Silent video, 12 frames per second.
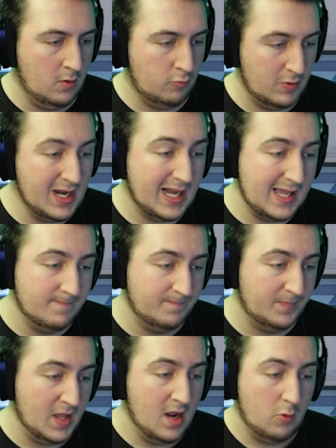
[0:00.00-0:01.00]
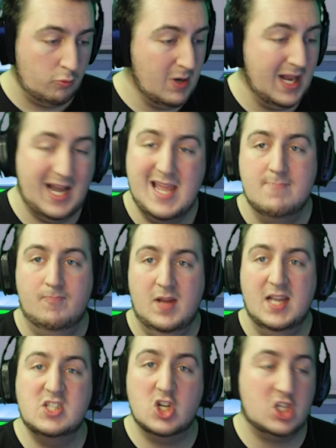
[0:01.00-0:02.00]
Really? Really?
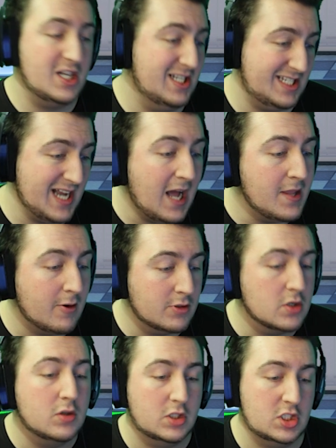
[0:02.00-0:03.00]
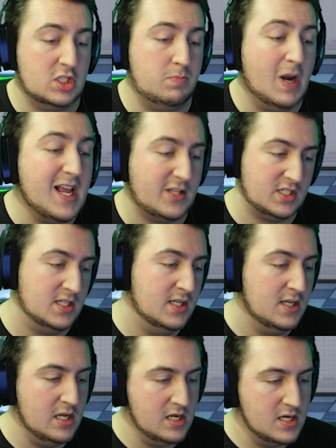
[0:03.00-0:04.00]
It's just going to stand there and do the splits?
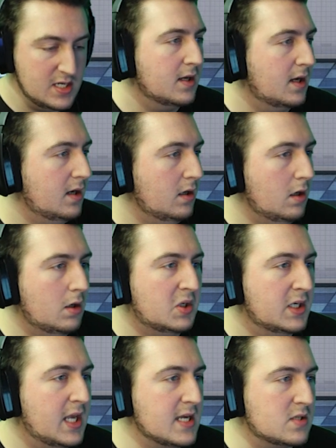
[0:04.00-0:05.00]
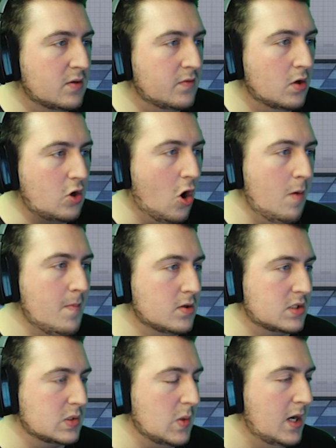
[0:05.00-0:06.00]
Oh, okay, so I've got
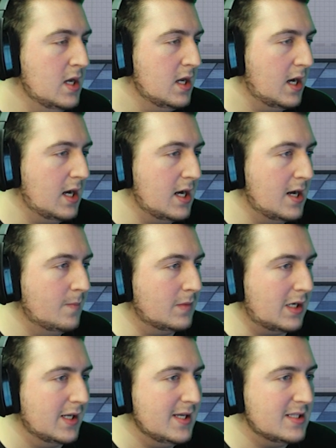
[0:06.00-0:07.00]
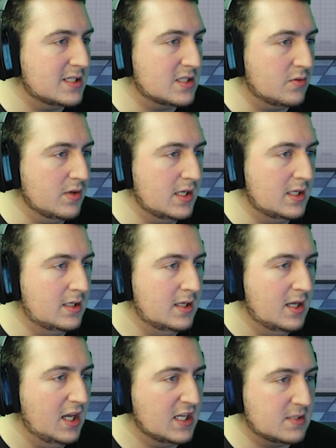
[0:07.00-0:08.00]
combos as well. Clear the screen.
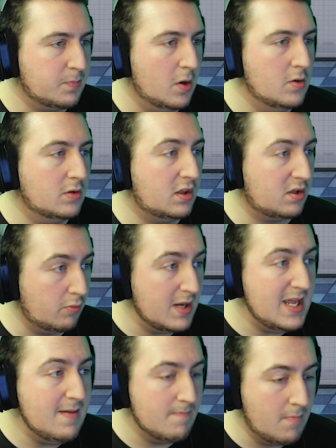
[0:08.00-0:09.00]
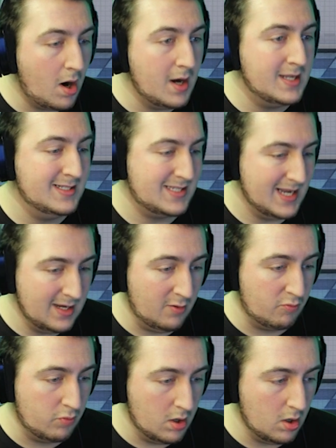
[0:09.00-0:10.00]
Explode 3 mines in
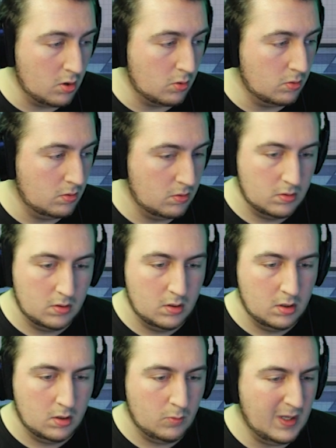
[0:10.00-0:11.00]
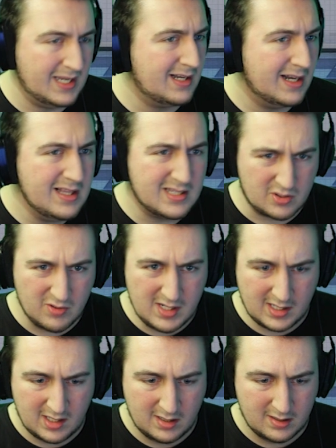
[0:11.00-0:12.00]
a row. Wait, clear the
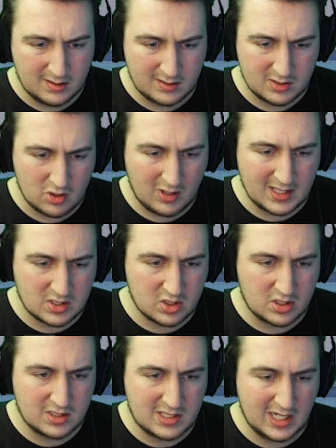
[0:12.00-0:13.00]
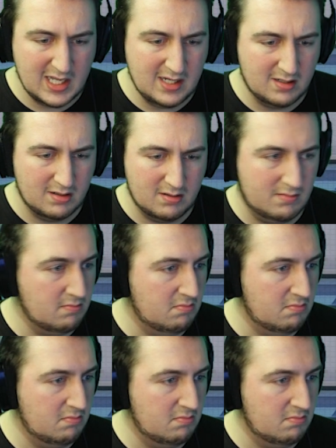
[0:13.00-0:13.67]
screen? Surely that's just delete.